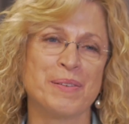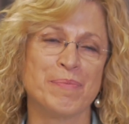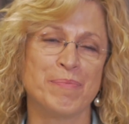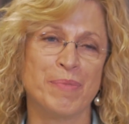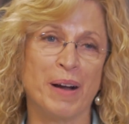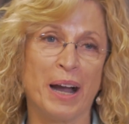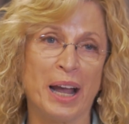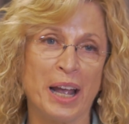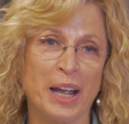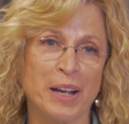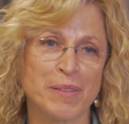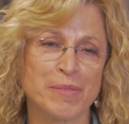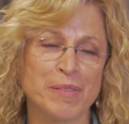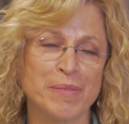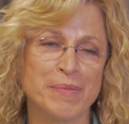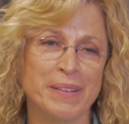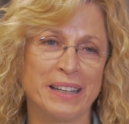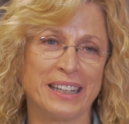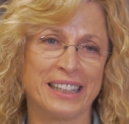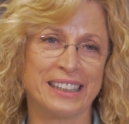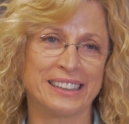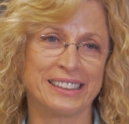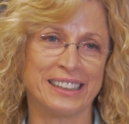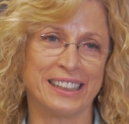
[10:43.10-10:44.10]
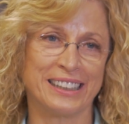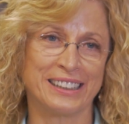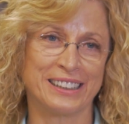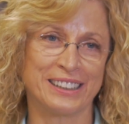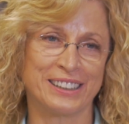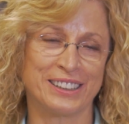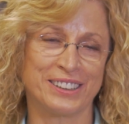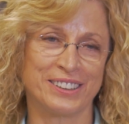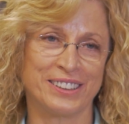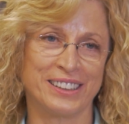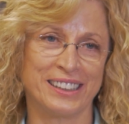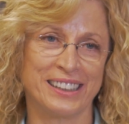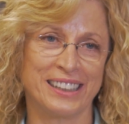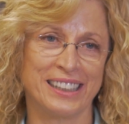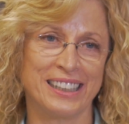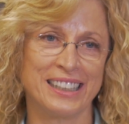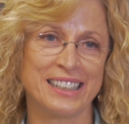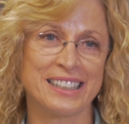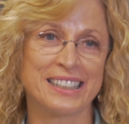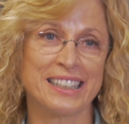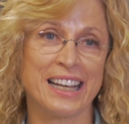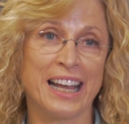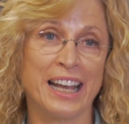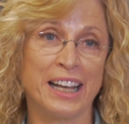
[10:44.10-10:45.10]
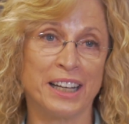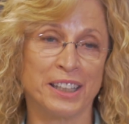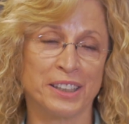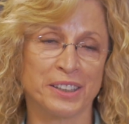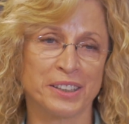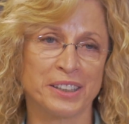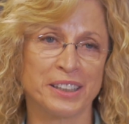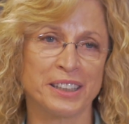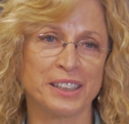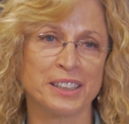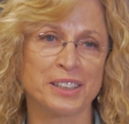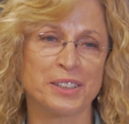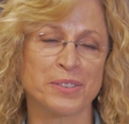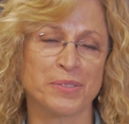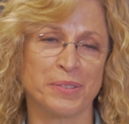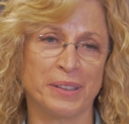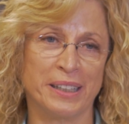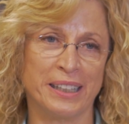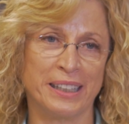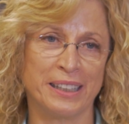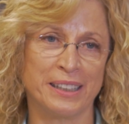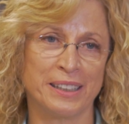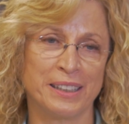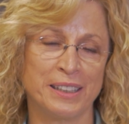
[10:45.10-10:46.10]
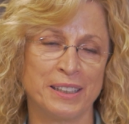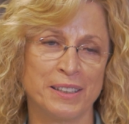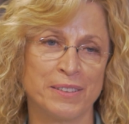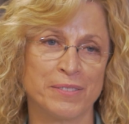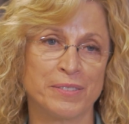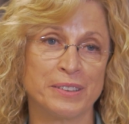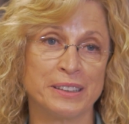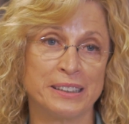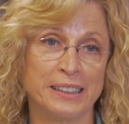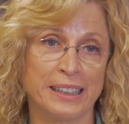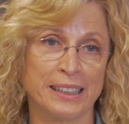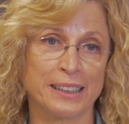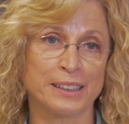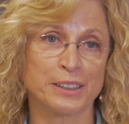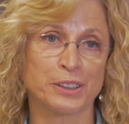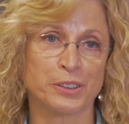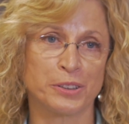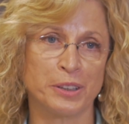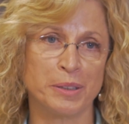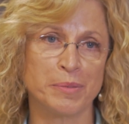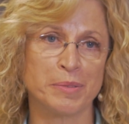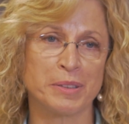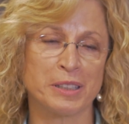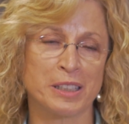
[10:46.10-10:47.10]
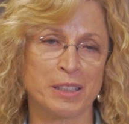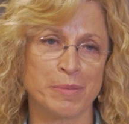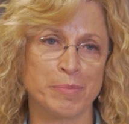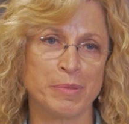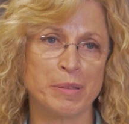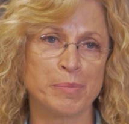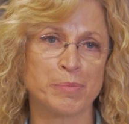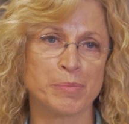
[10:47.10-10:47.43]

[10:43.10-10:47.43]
Biomimetic dentistry is the healthiest way for dental treatment to be